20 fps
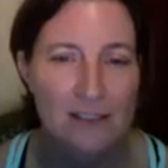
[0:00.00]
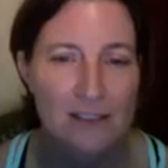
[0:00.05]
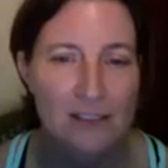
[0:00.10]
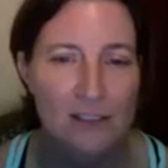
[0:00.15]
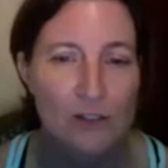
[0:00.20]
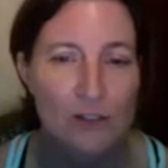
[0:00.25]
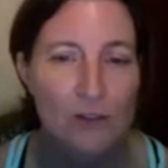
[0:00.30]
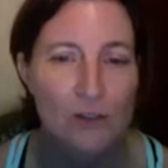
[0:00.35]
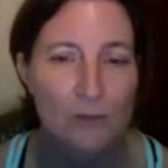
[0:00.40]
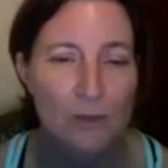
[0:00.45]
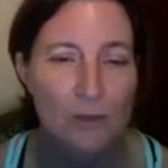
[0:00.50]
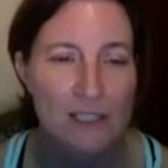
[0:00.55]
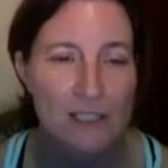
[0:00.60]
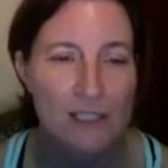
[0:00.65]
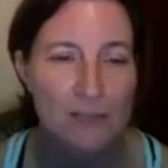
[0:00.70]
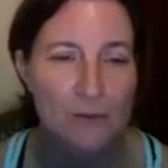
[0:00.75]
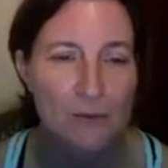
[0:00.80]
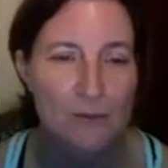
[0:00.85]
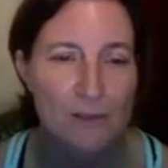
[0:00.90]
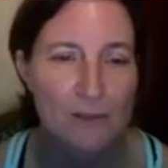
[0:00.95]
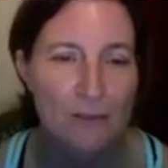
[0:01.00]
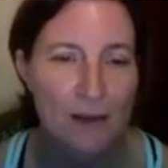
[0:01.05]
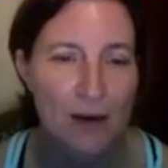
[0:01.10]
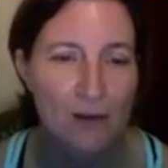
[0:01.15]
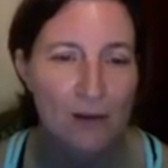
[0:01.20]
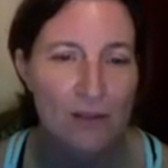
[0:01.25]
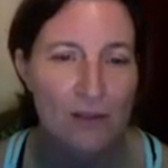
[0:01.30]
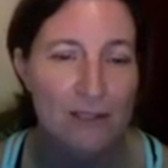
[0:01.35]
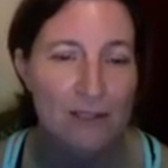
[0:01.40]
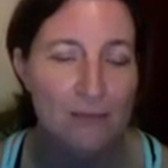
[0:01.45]
Student brought spoon to
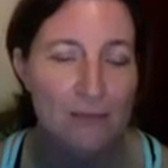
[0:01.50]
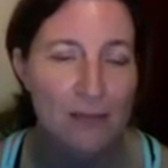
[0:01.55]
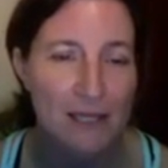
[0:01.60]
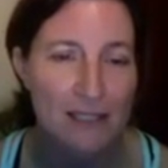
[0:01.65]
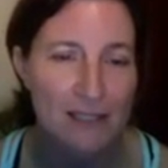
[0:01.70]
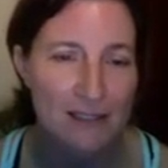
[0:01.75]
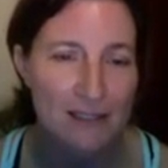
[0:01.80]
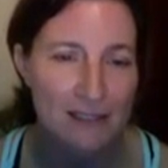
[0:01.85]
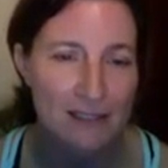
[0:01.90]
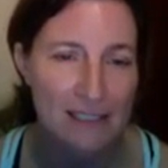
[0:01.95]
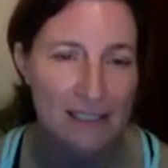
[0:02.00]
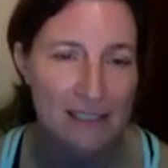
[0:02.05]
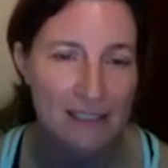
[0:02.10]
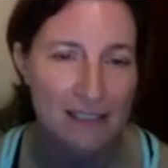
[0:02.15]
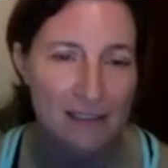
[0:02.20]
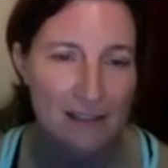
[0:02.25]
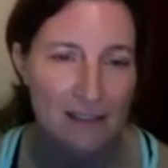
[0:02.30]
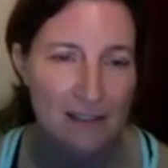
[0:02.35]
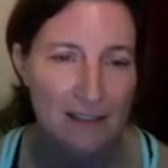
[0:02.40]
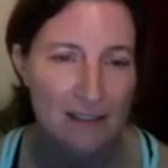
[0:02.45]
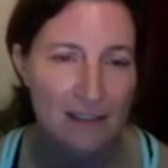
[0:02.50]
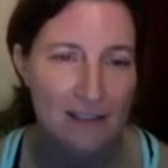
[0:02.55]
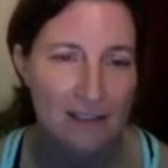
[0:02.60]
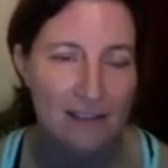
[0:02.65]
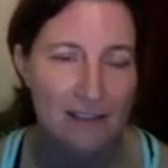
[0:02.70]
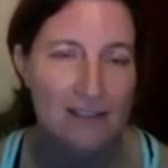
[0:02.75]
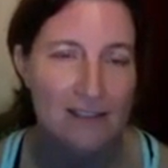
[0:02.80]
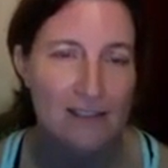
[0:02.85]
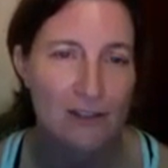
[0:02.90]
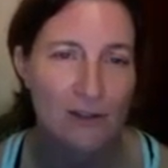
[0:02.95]
mouth independently
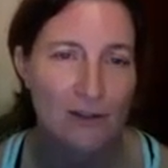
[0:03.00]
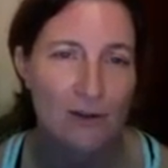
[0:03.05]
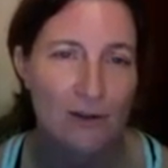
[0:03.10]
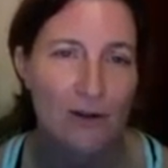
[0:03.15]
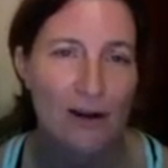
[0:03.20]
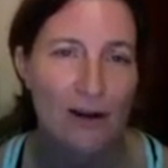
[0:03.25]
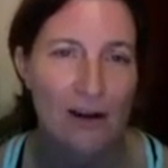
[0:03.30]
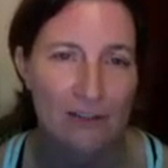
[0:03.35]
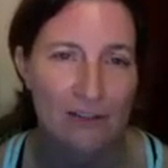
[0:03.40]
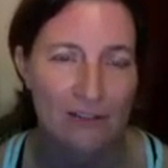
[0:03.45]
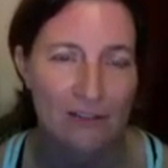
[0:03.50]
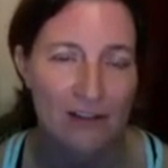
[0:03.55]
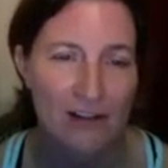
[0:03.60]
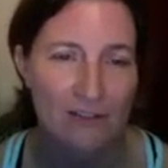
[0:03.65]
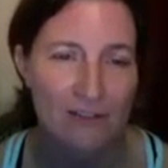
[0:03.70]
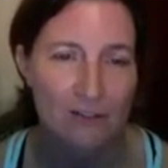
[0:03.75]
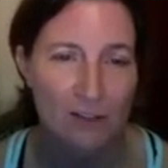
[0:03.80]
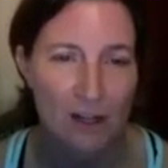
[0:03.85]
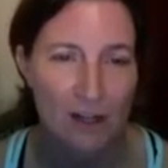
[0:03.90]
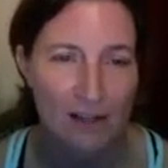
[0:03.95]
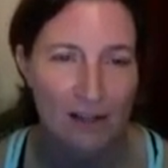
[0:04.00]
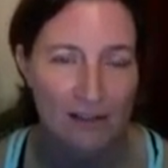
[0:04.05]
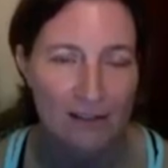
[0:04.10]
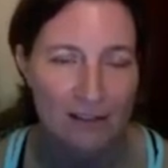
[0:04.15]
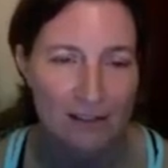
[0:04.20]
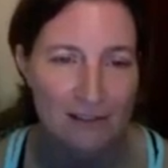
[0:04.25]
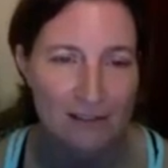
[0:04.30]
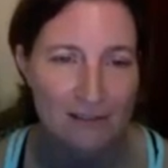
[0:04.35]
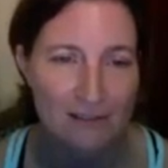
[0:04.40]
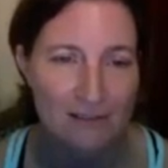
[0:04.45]
in 0 out of 5 trials.
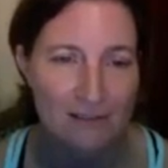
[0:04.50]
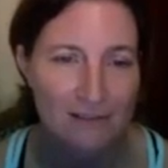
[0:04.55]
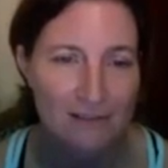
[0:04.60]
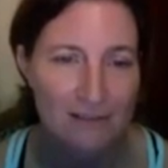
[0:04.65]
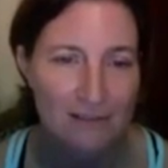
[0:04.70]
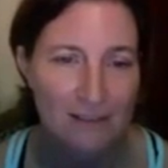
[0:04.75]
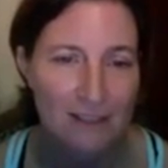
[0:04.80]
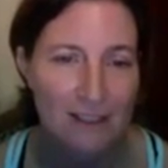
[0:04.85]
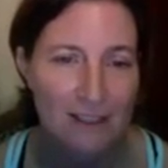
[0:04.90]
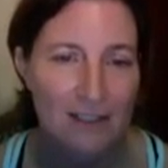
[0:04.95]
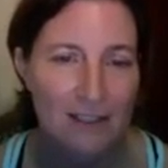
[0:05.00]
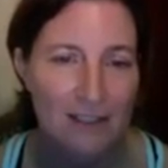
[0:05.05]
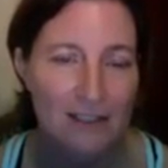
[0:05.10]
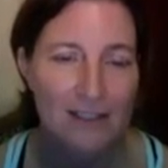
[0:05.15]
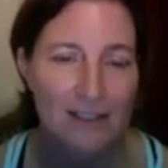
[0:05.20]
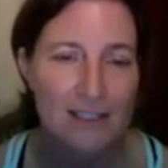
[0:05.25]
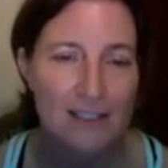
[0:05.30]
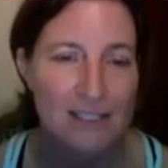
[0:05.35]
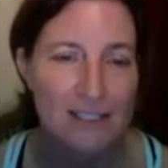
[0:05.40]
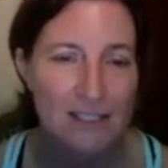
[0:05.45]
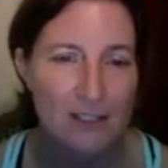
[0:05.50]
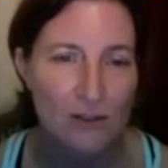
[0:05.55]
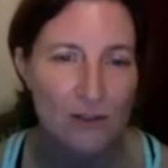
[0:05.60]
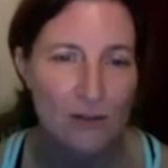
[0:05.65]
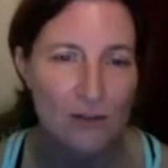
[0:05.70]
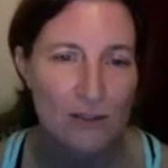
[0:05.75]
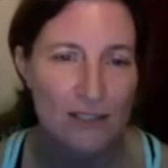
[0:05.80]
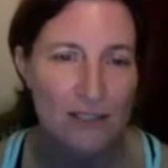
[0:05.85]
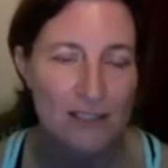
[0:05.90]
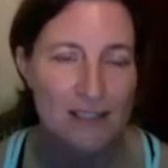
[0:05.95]
The
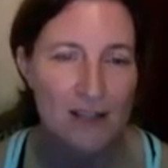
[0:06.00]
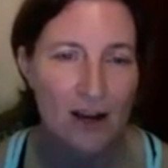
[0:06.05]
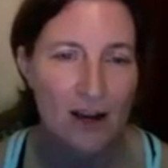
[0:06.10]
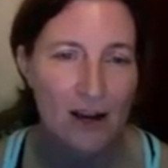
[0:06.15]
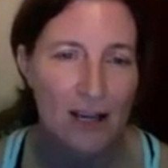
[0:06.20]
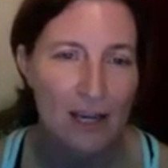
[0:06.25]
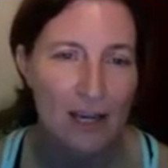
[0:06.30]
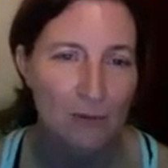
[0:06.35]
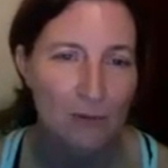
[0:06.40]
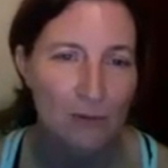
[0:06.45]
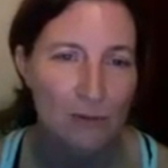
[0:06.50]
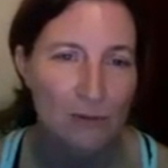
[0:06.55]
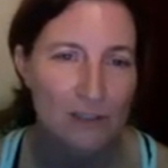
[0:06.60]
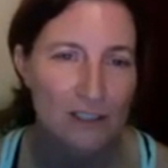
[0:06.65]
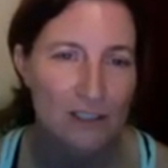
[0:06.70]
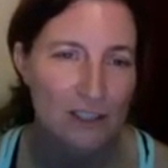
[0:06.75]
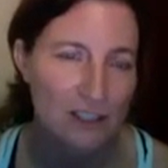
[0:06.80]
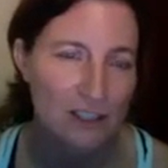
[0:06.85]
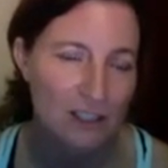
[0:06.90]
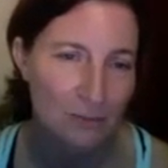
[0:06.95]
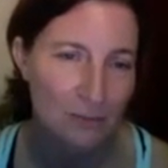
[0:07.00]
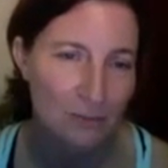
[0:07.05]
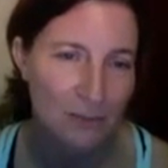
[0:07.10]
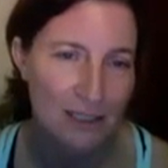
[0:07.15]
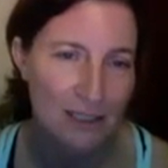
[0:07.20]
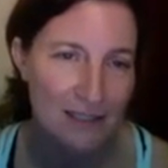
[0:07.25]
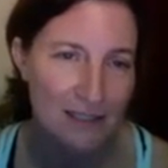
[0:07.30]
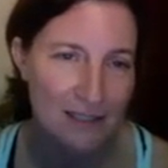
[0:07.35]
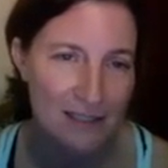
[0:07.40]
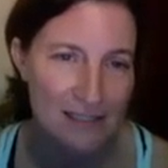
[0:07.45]
student is not able to
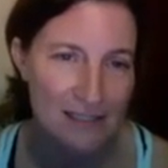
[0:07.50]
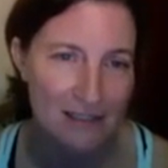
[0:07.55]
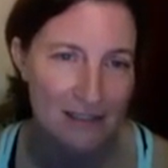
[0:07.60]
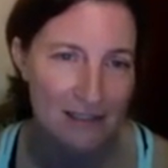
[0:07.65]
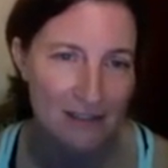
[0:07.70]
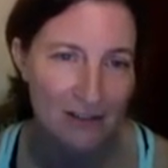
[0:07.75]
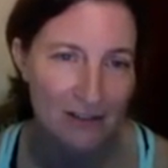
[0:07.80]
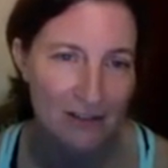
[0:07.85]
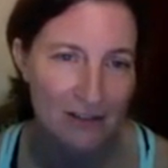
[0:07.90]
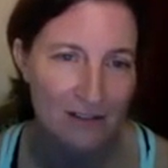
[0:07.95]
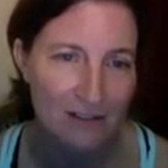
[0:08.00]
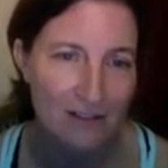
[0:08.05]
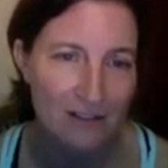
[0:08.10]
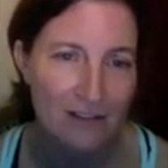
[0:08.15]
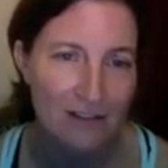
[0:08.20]
complete this skill.